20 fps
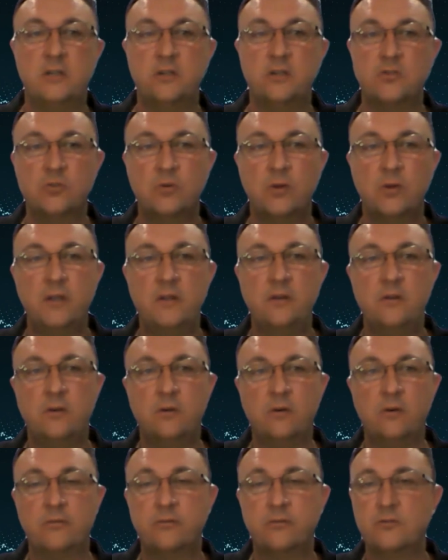trend
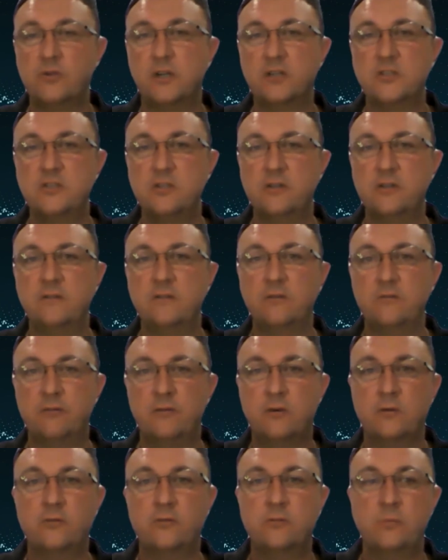of structures and
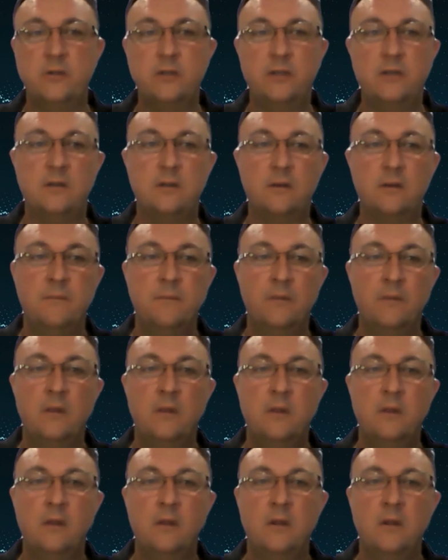faults within
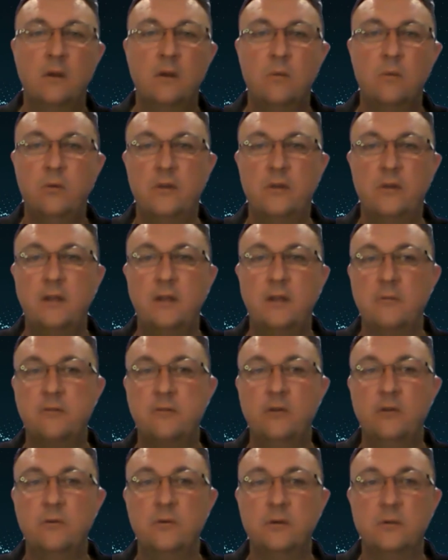that
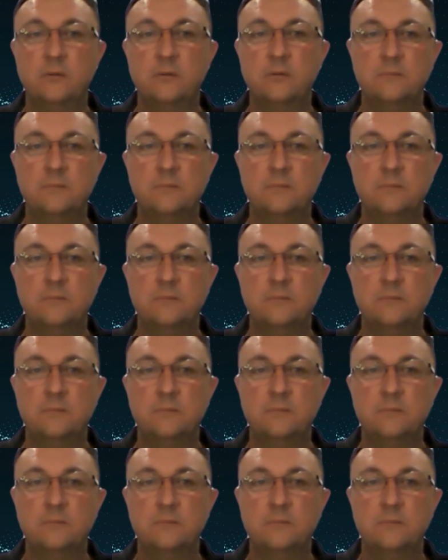material.